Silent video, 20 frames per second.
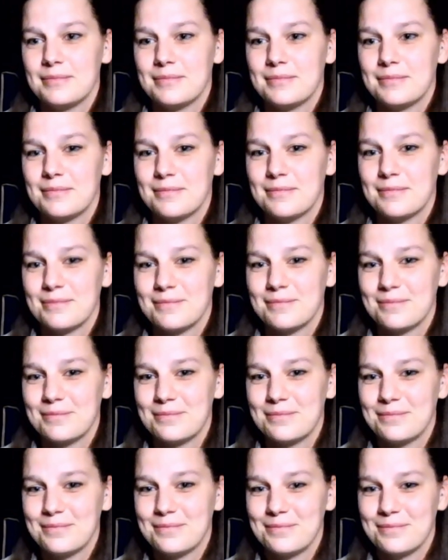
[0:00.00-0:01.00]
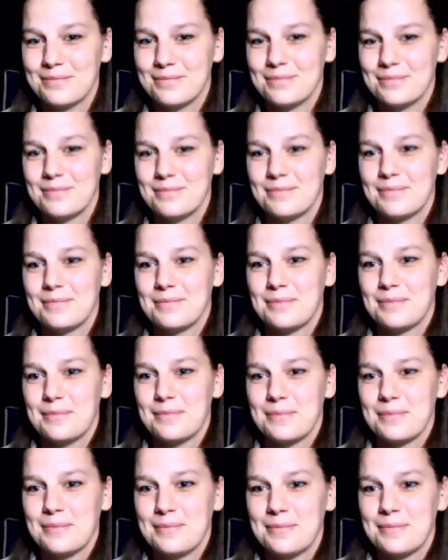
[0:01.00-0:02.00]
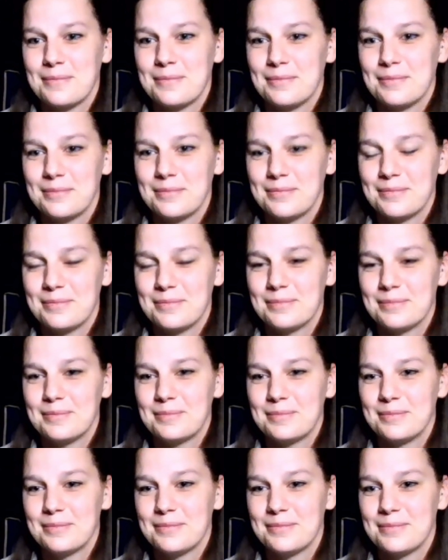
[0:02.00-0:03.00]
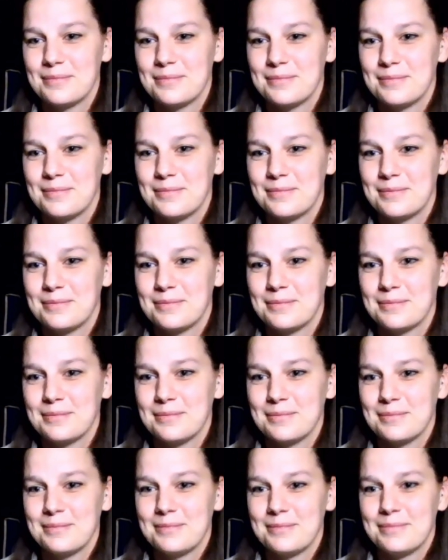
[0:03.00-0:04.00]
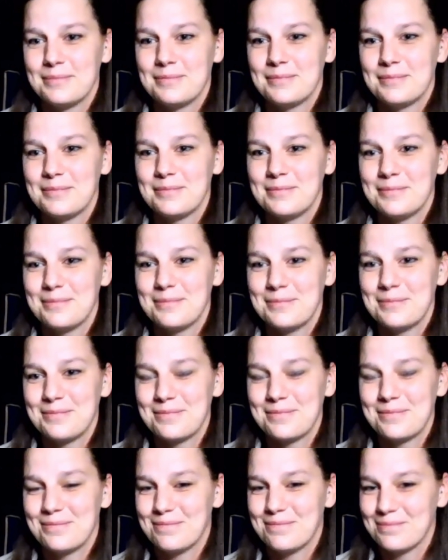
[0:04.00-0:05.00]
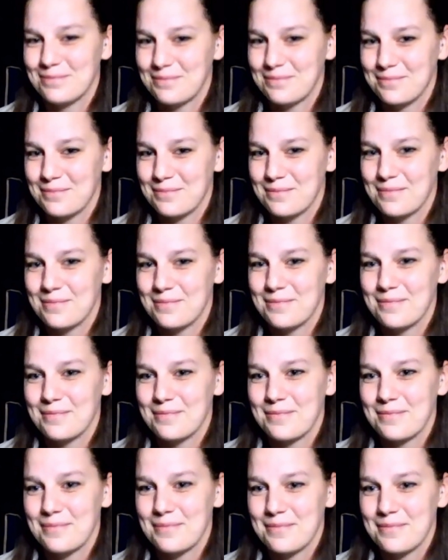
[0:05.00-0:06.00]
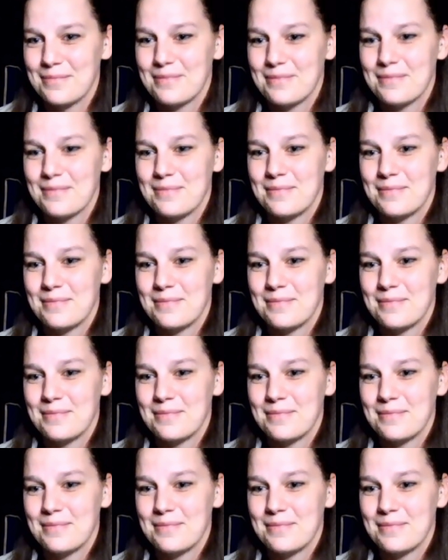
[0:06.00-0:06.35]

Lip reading: No words are spoken by the person on screen.